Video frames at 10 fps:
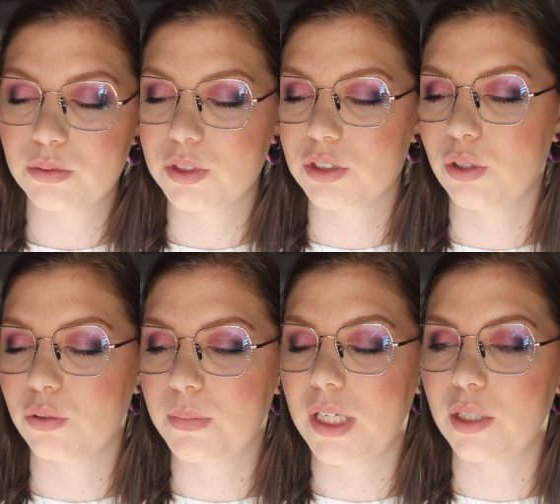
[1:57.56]

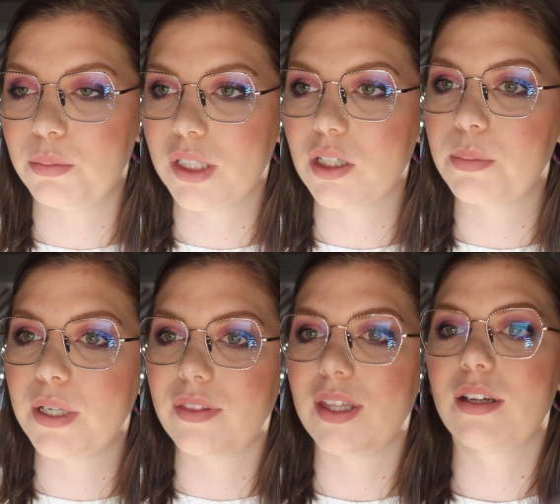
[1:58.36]
resolve my makeup
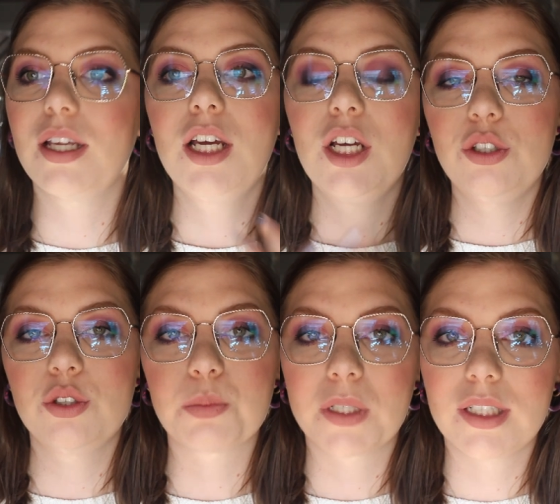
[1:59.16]
and then
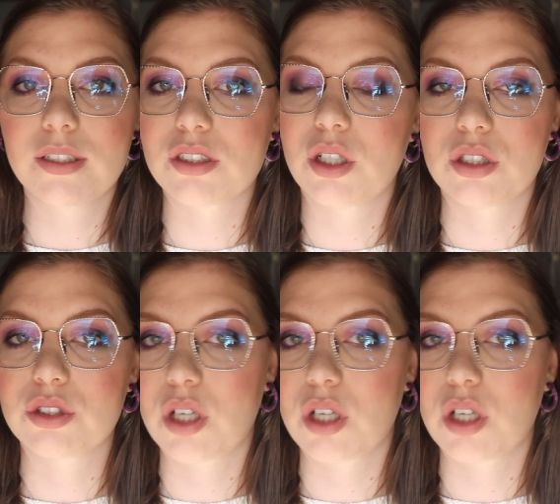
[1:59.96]
use my cleanser on